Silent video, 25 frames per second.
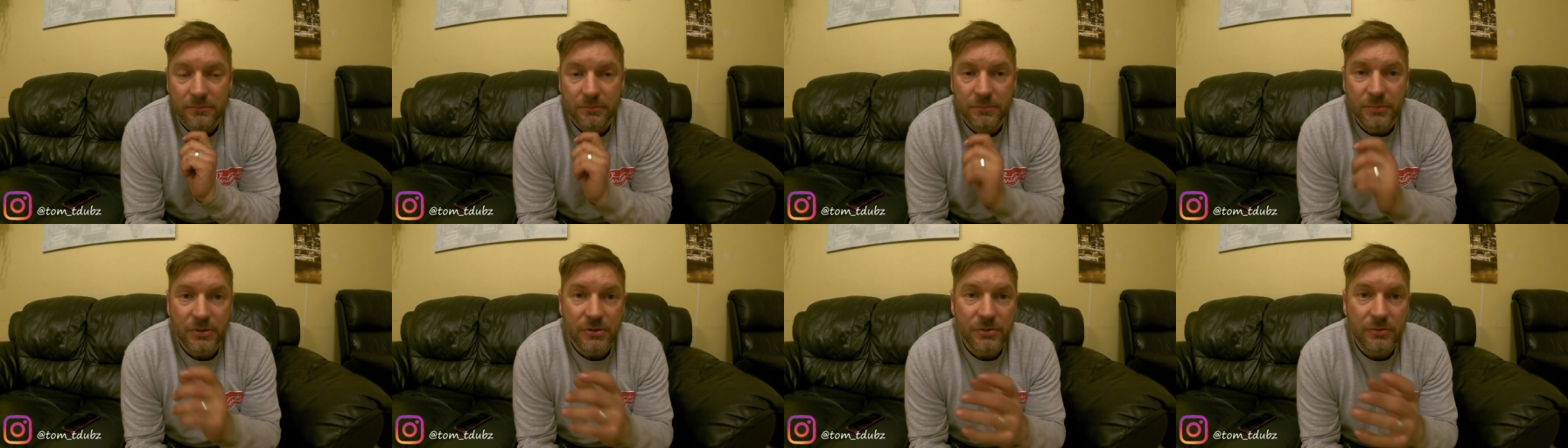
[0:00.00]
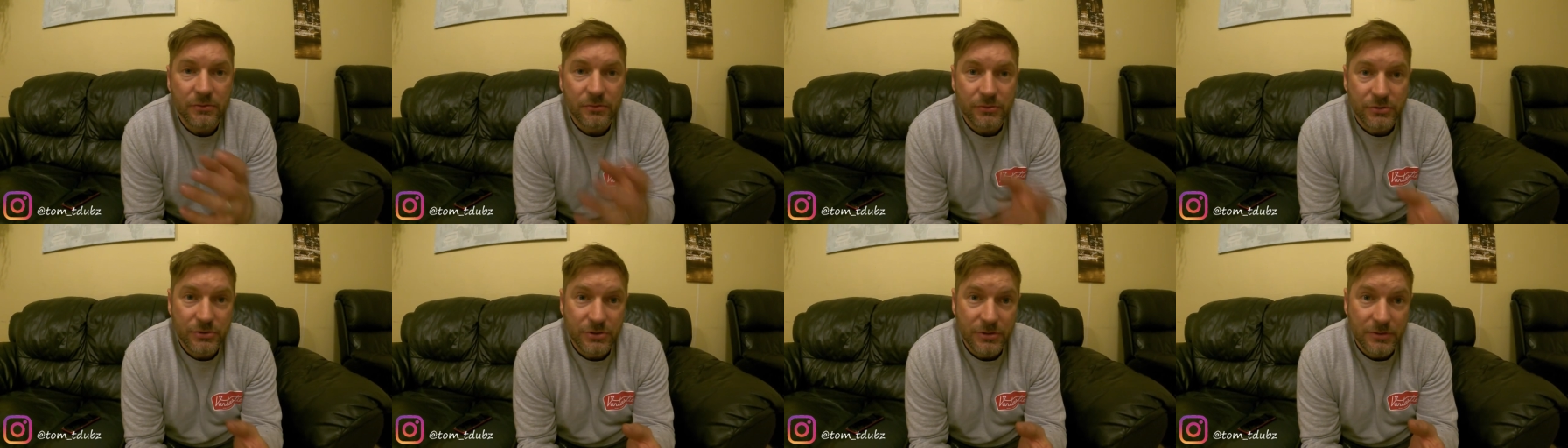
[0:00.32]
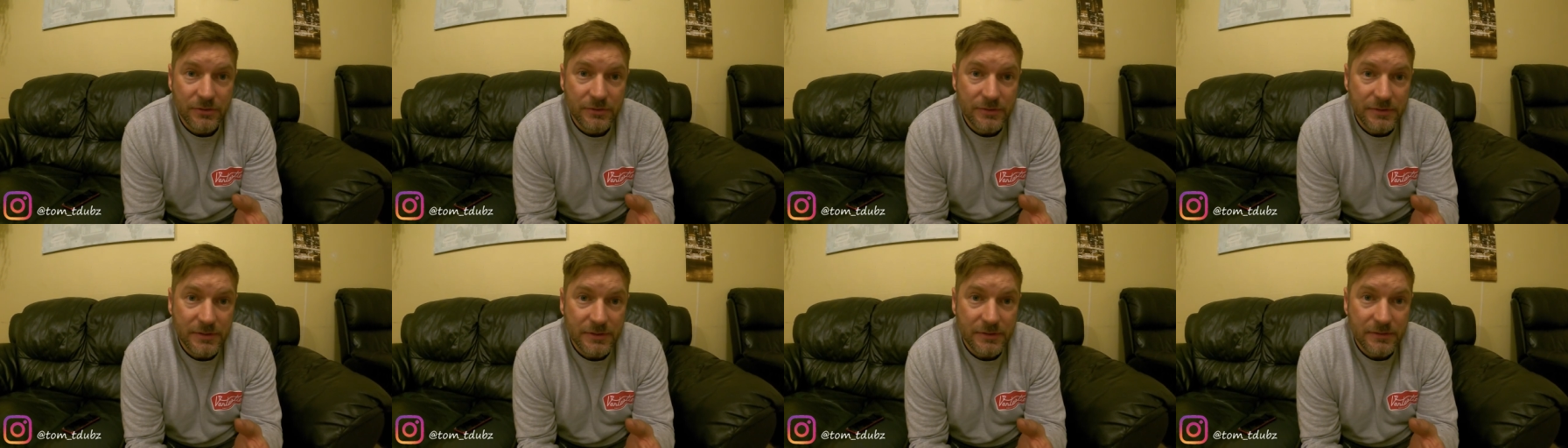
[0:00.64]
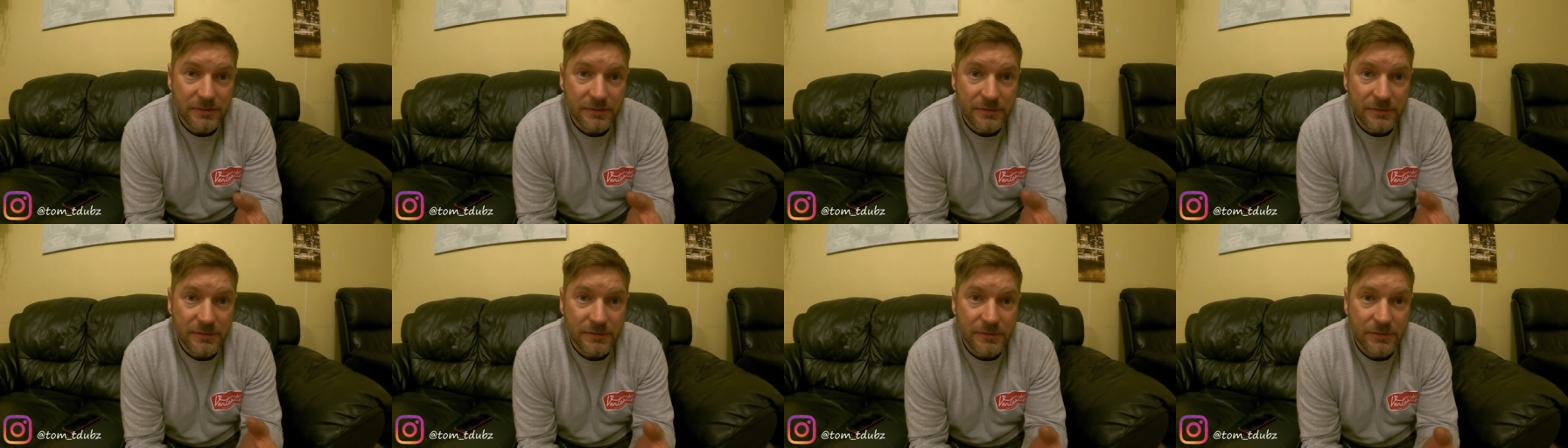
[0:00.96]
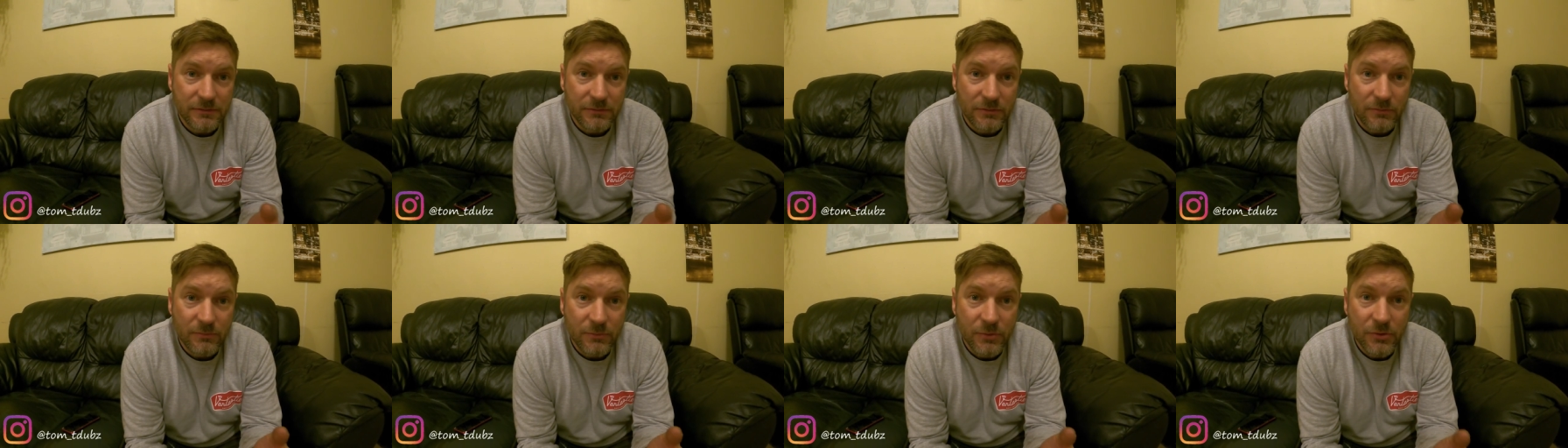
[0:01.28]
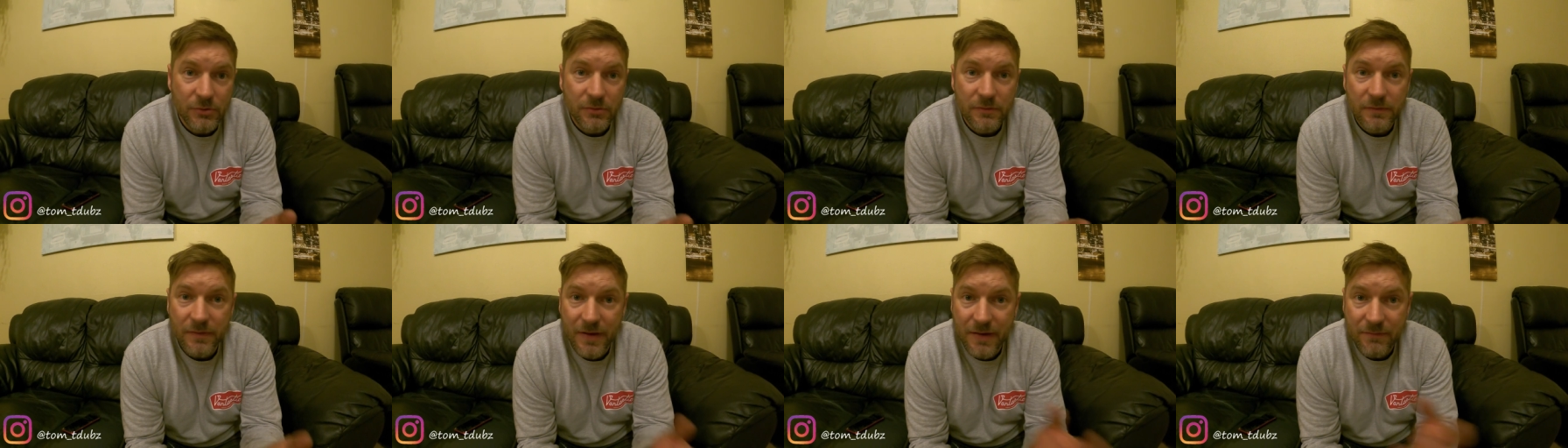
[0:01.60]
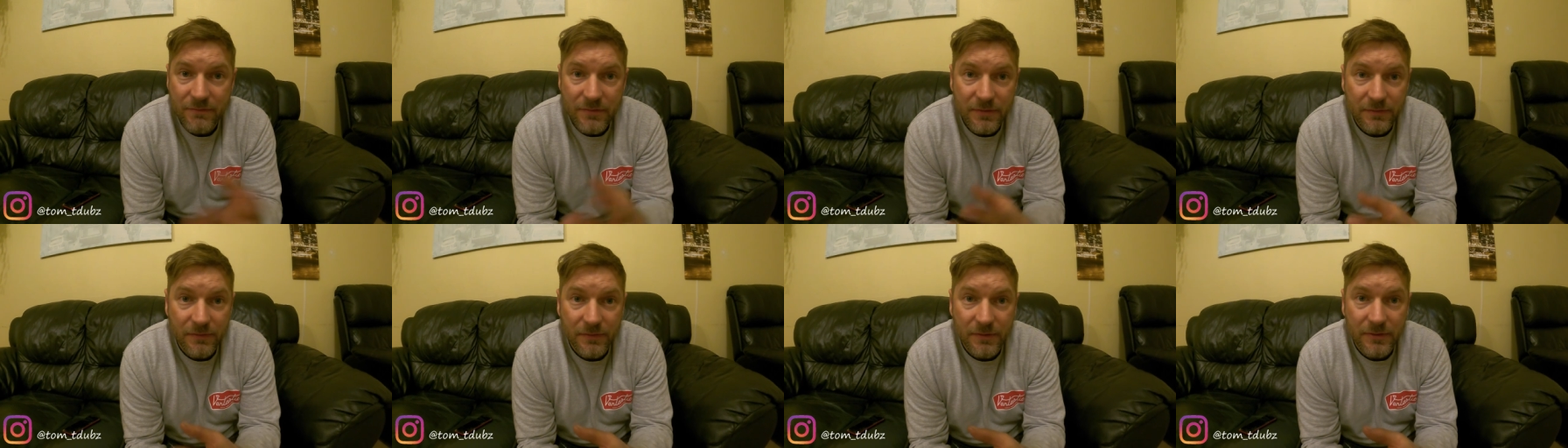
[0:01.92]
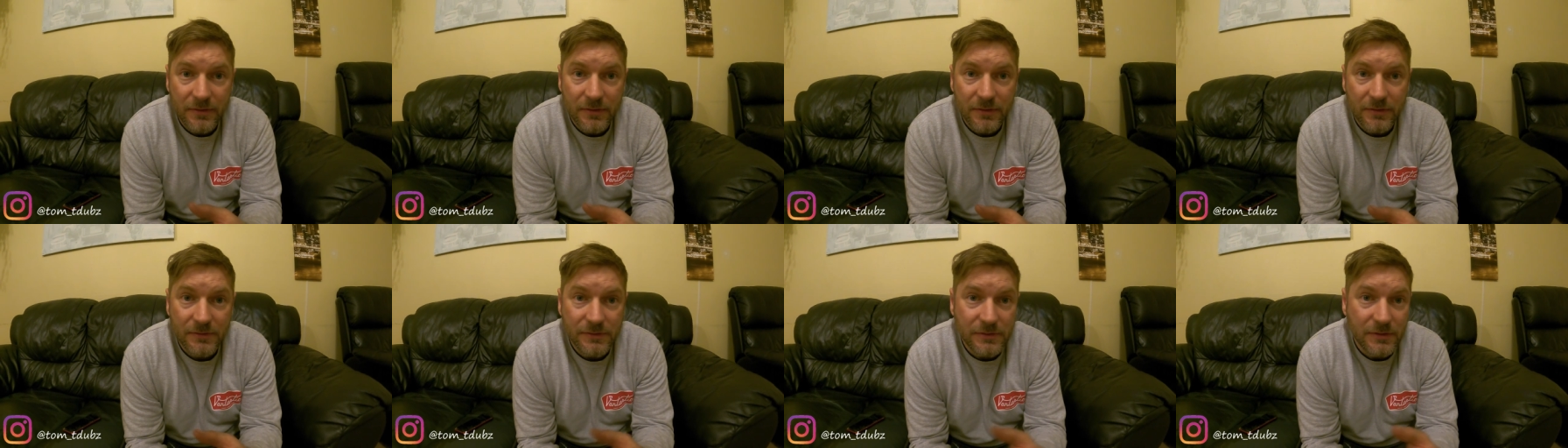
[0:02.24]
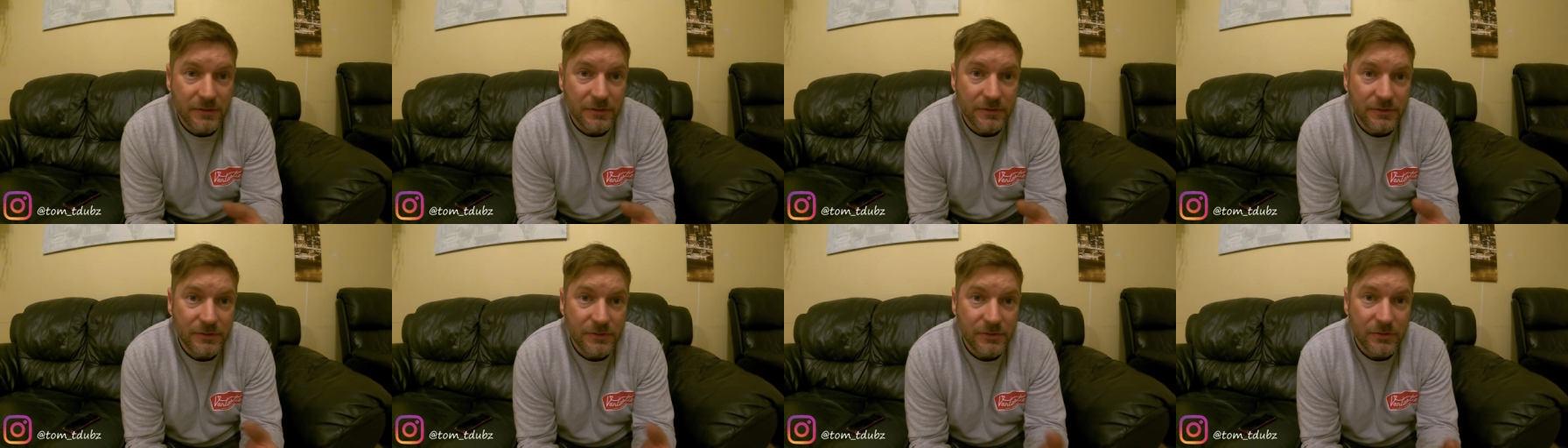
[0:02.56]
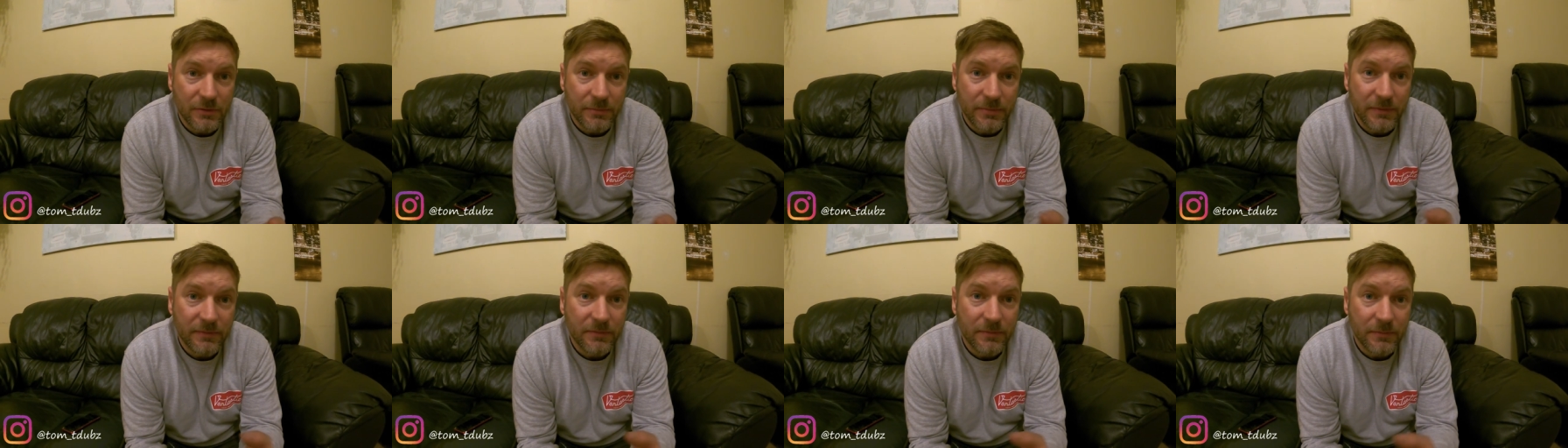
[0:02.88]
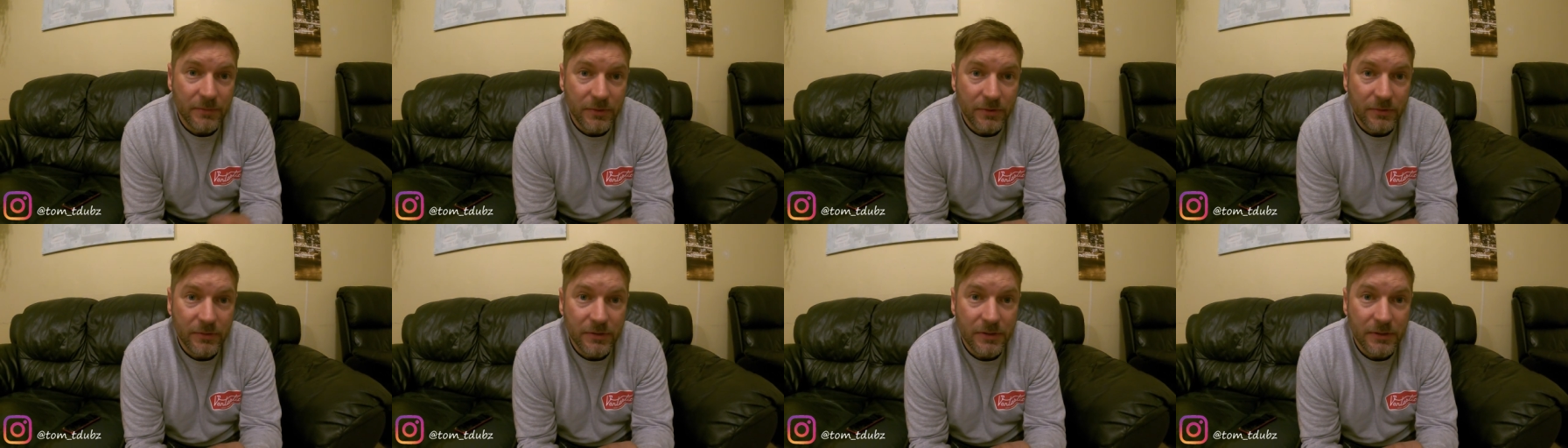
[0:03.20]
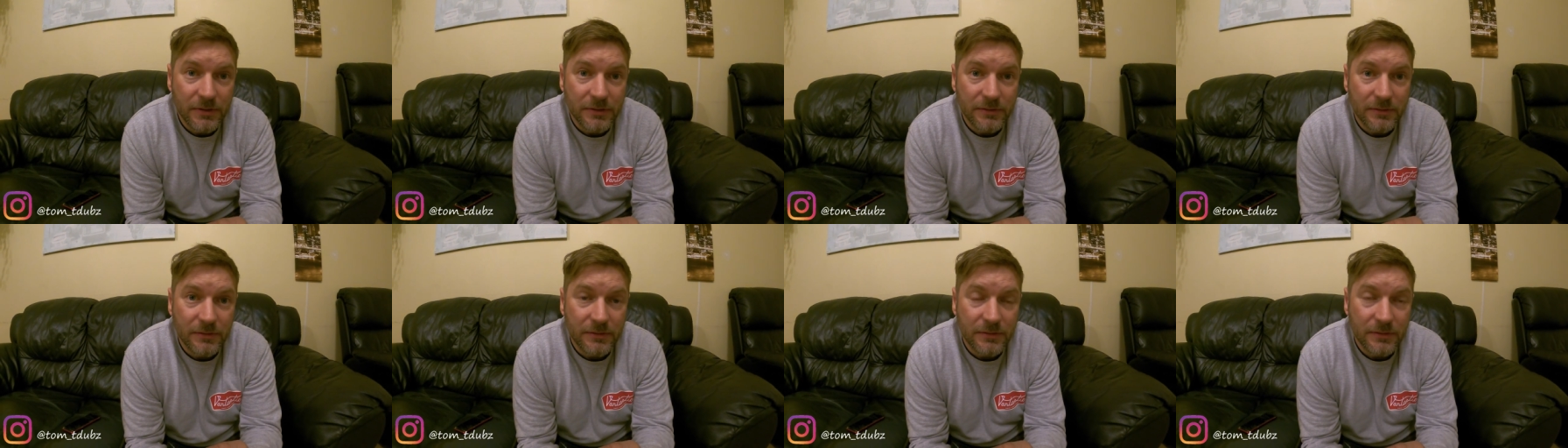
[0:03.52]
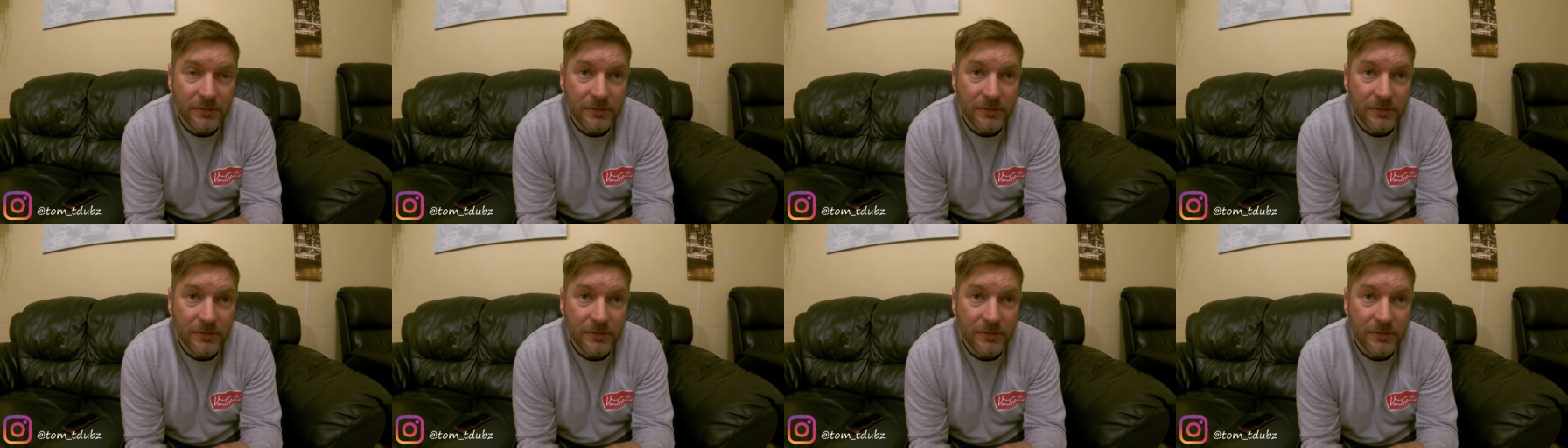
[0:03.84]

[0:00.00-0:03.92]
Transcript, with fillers: But you're choosing to remove everything that's going to stop it from knocking.